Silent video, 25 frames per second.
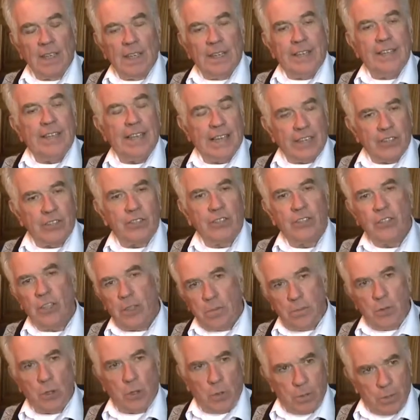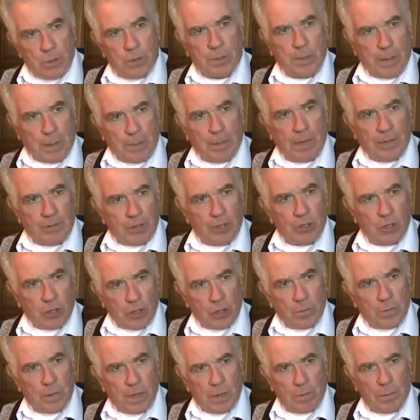Yes, some homeless people have a
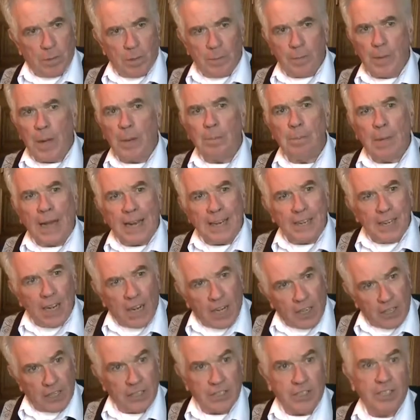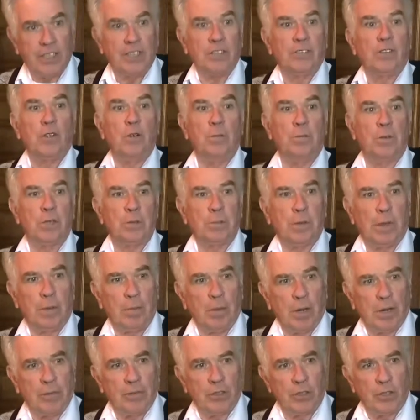drug problem. A minority of homeless
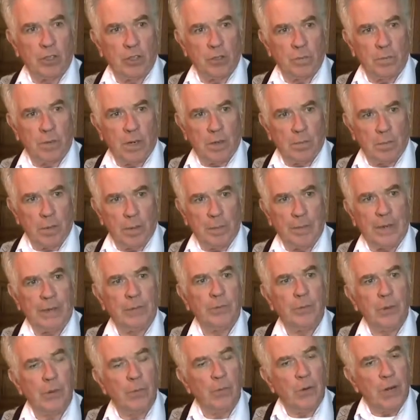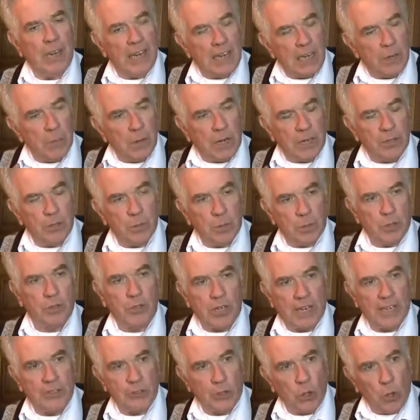people have a drug problem. And if we really want to
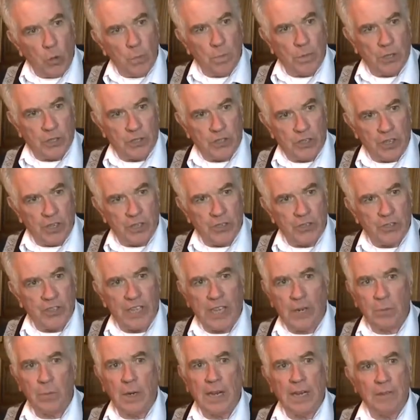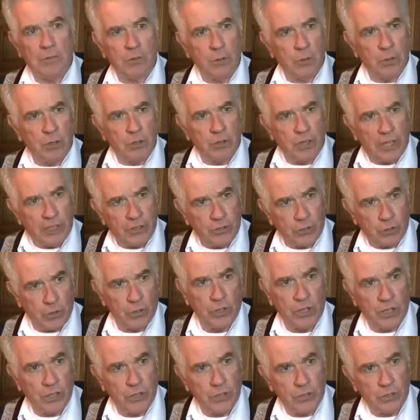address homelessness, then we have to address
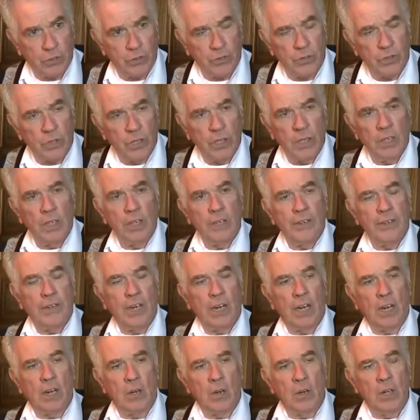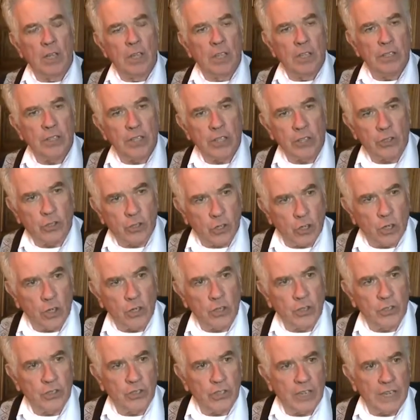drug issues. Now, the
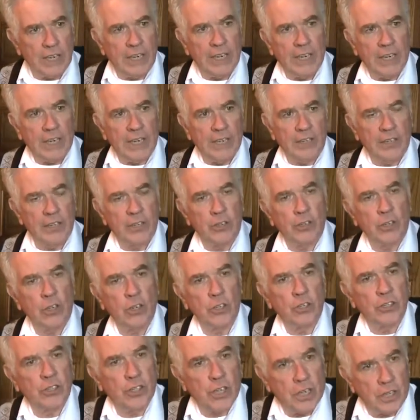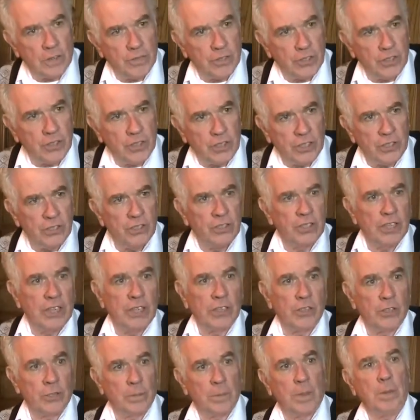drug services in
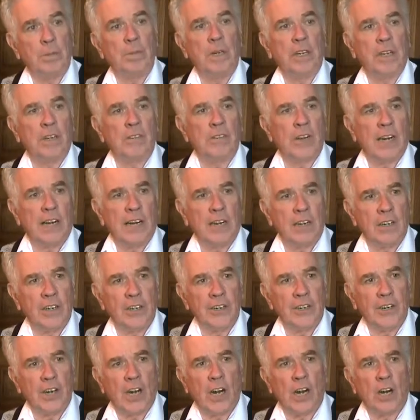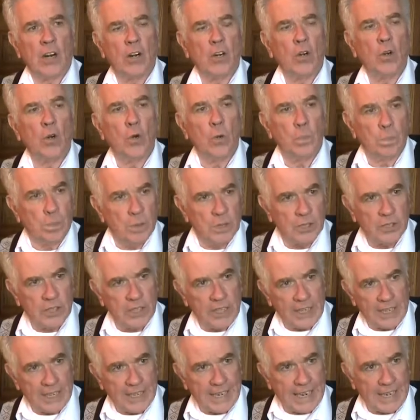the Republic of Ireland are
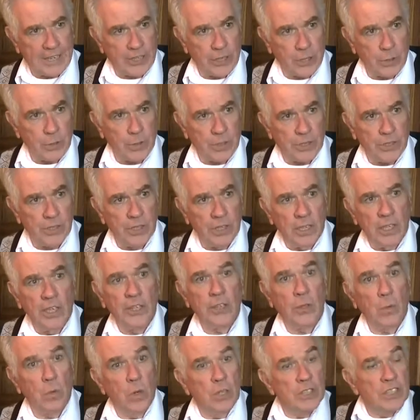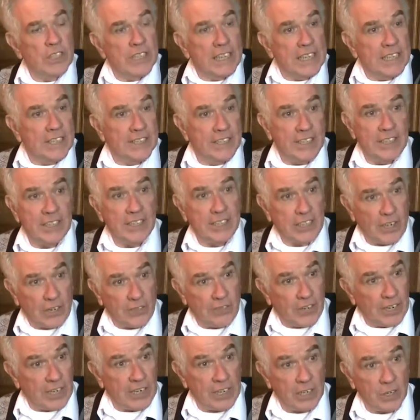hopelessly inadequate. The ones that exist are
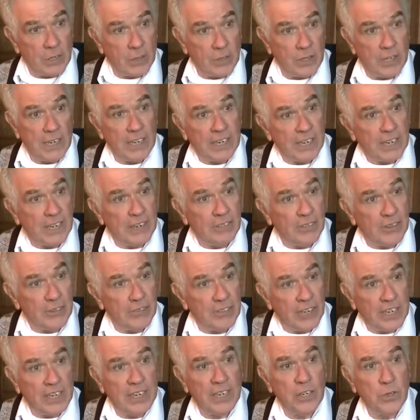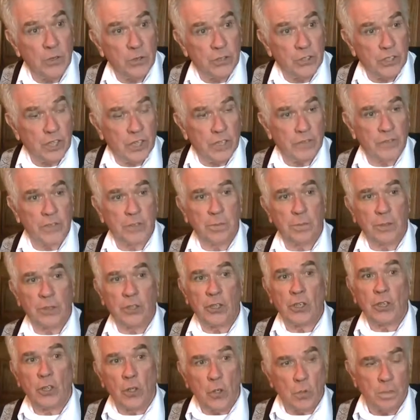very good and give a very good service, but
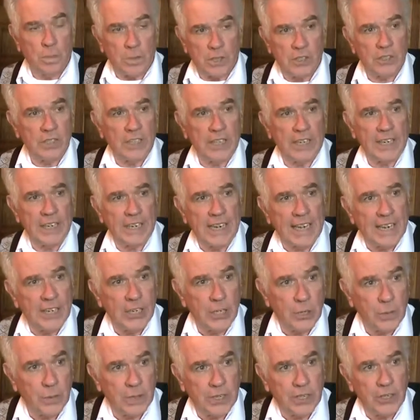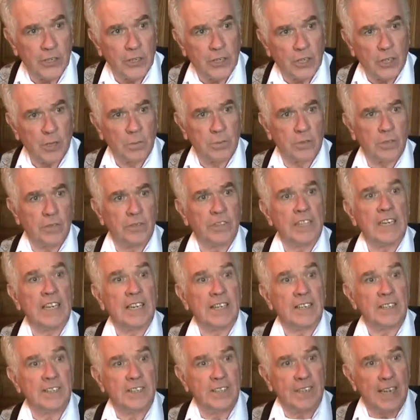they're hopelessly inadequate in terms of the
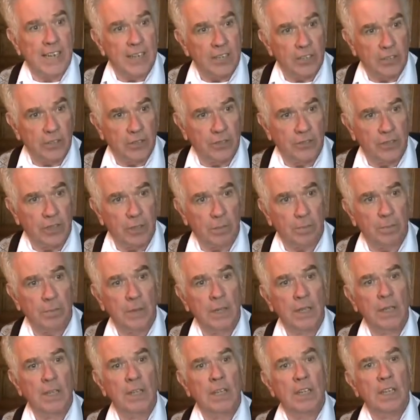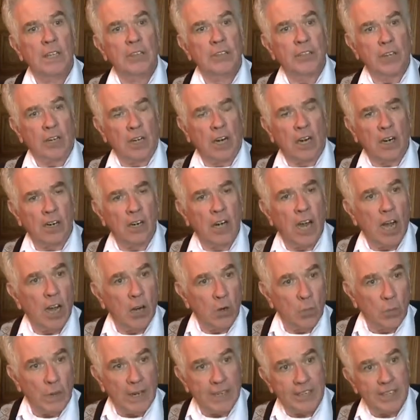extent of them. There are
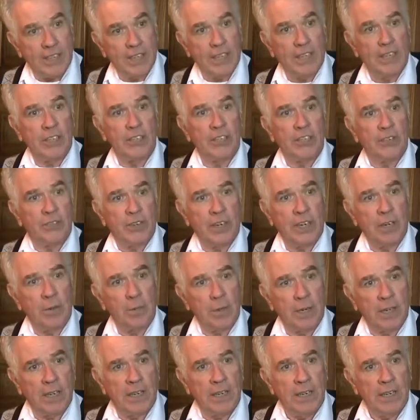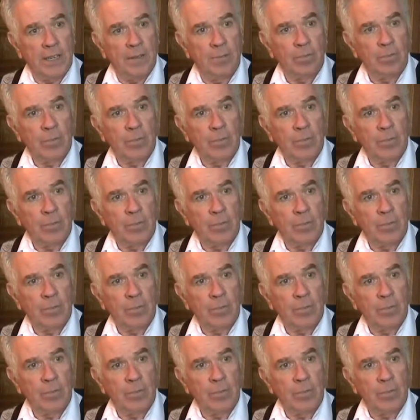long waiting lists frequently.